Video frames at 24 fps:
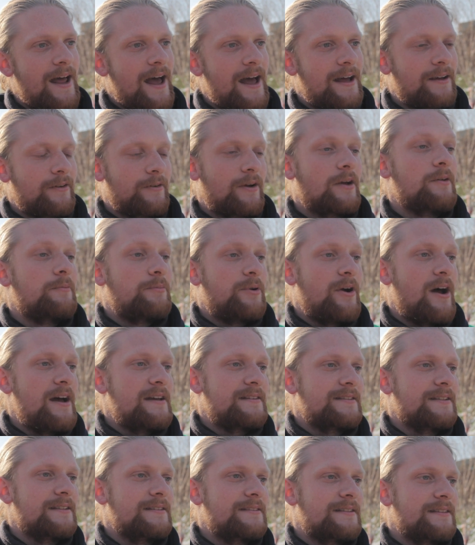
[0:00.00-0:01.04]
at, at, good
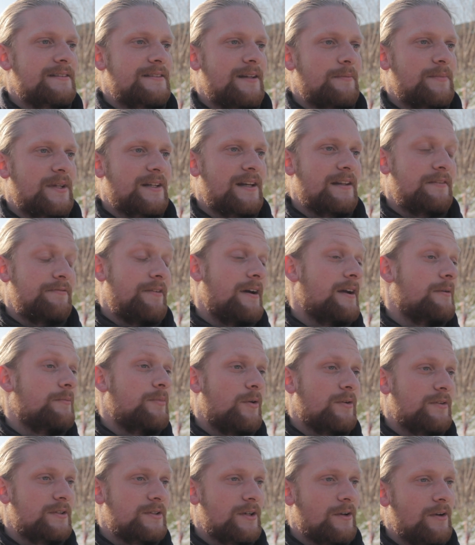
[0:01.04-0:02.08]
prices is something that's very
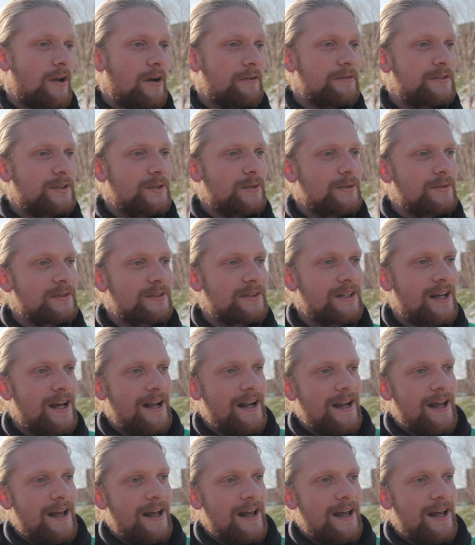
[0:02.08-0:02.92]
important to a lot of students.